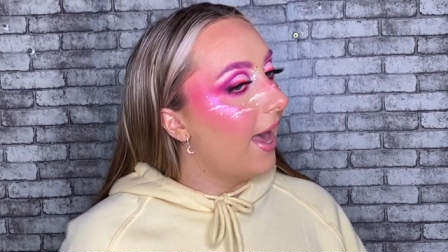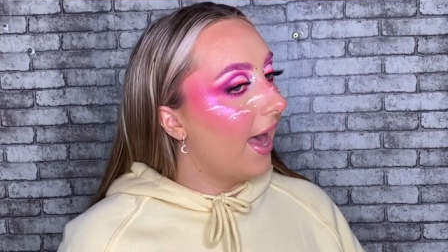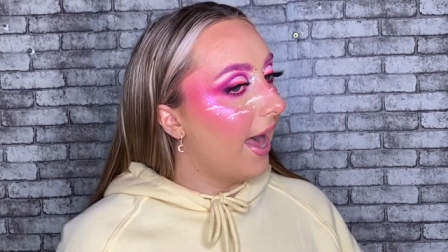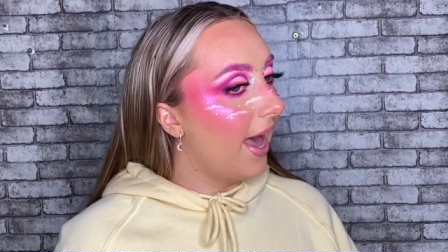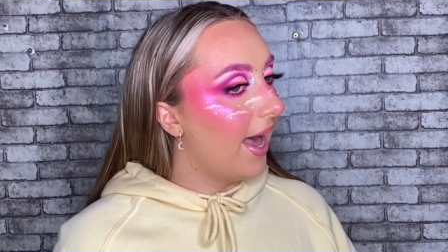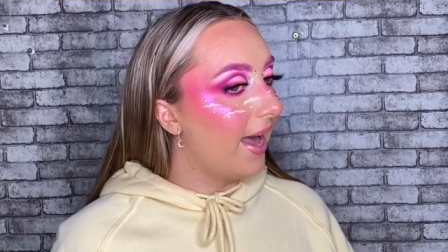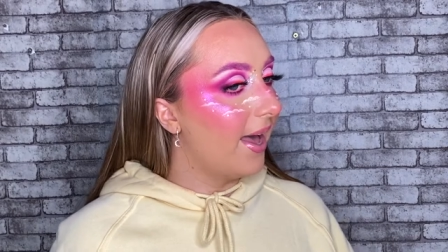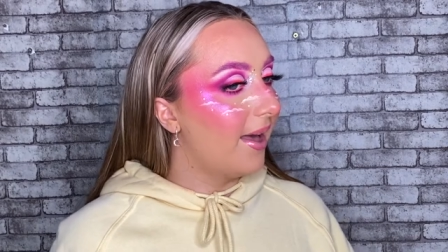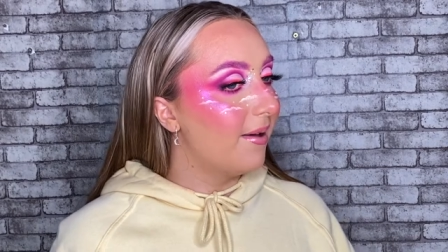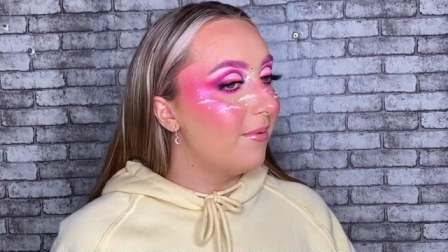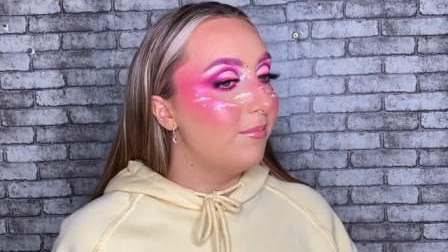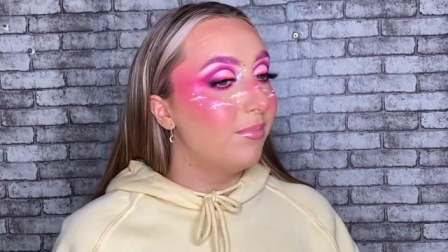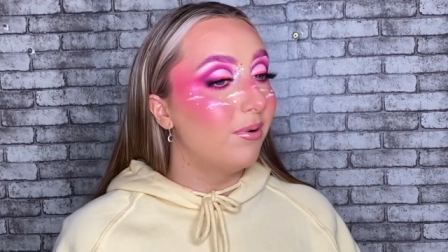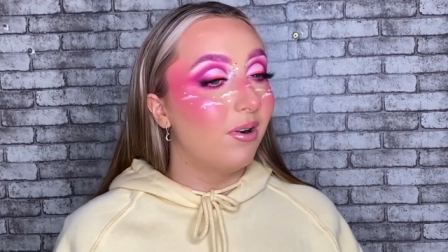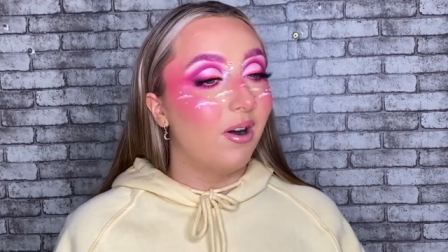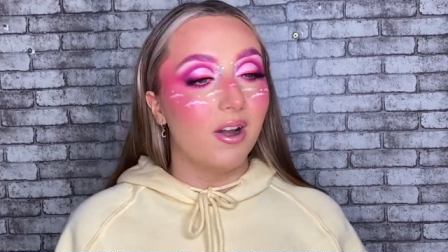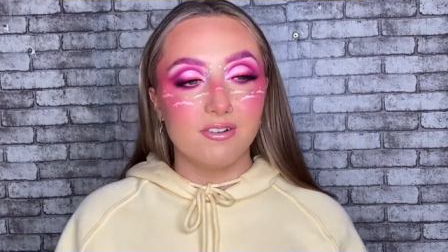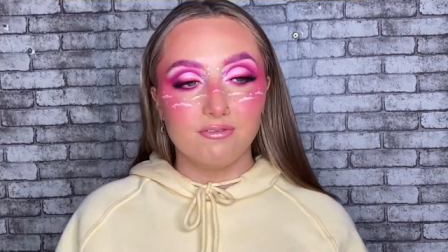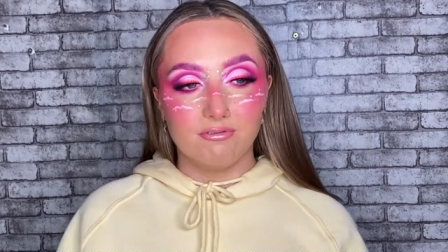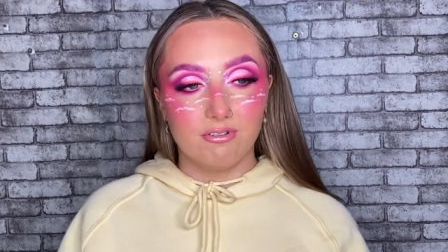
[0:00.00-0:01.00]
But
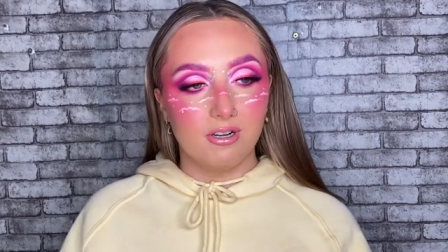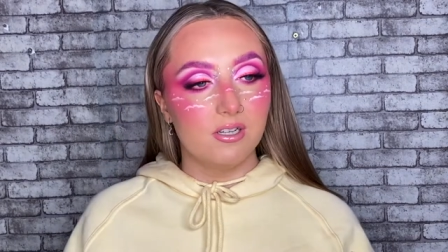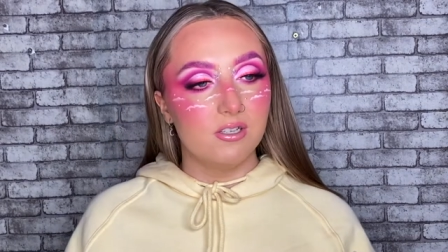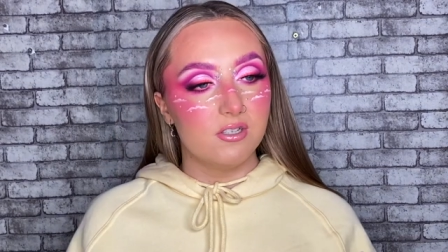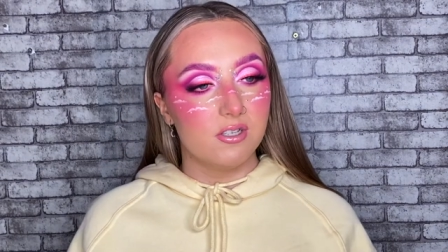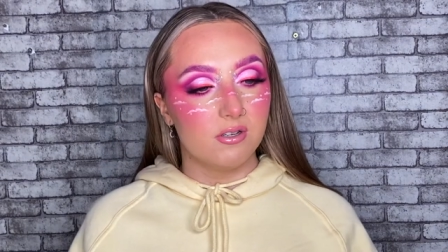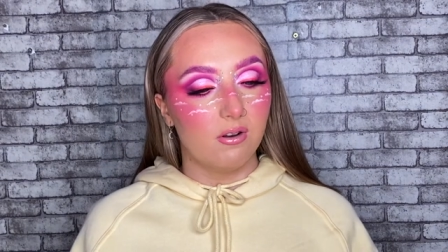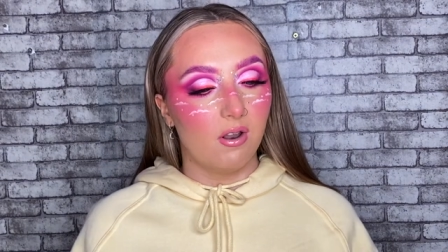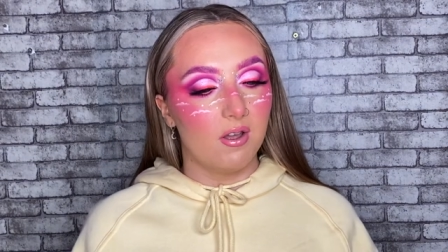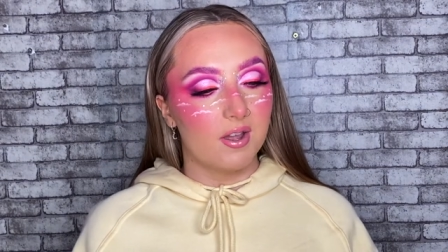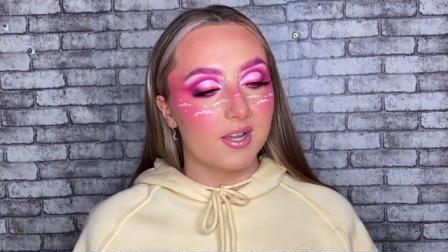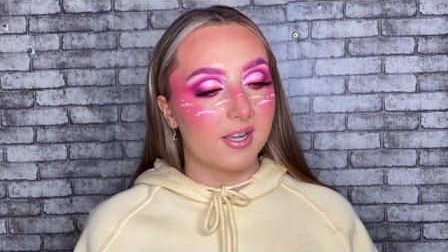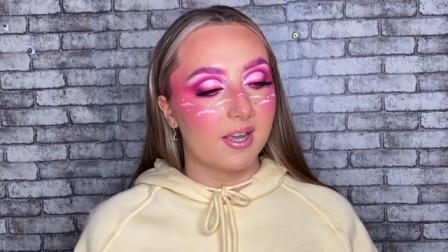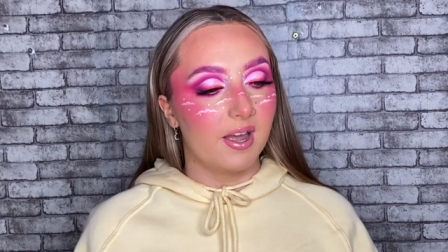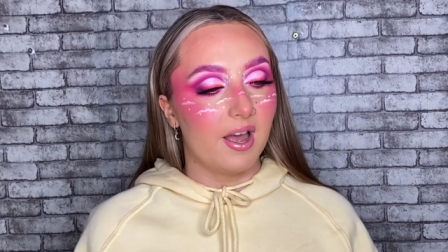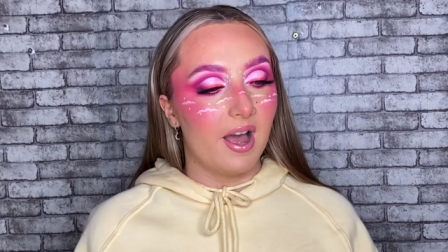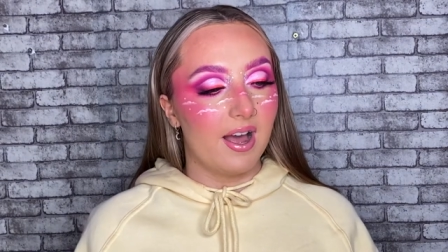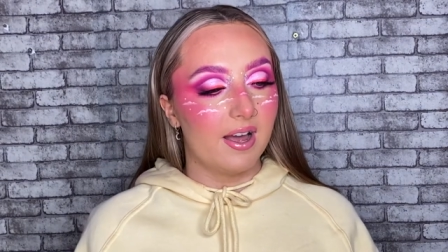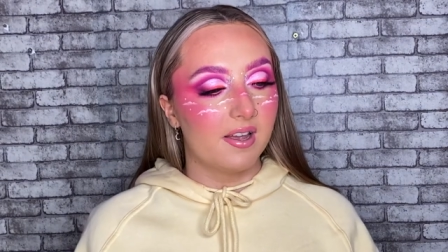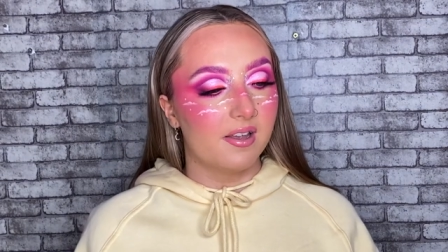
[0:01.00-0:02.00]
I really do like
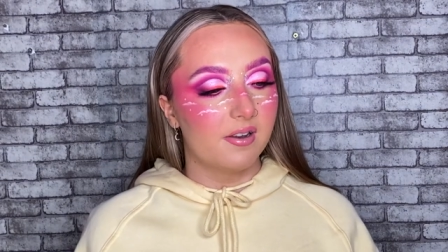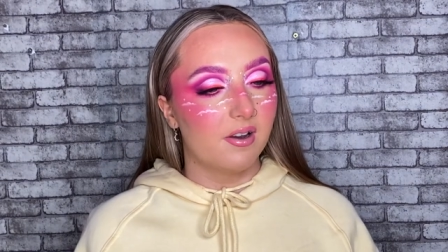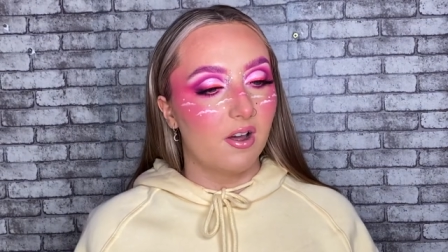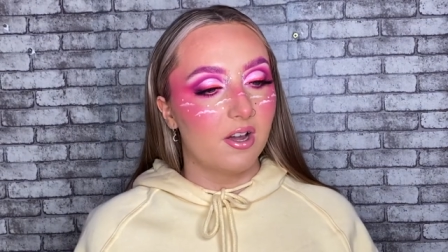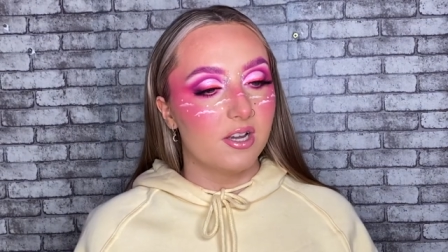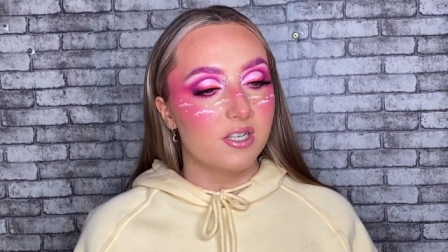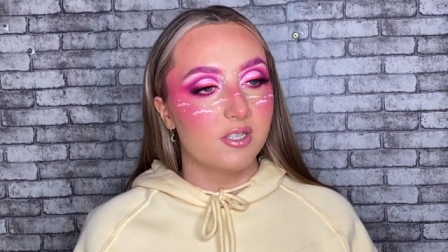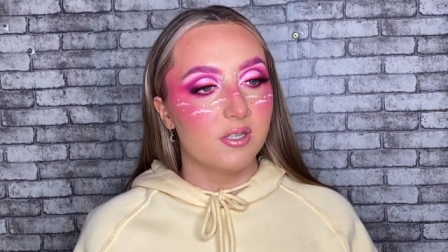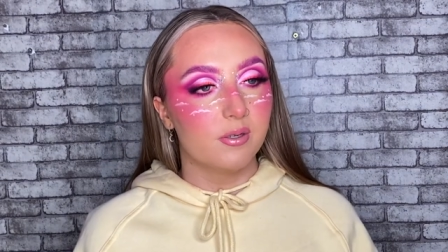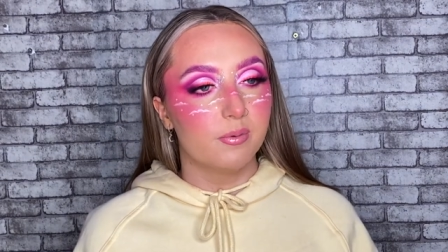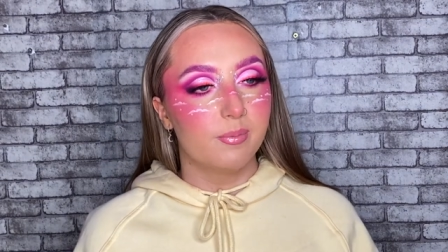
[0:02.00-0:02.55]
it, and I do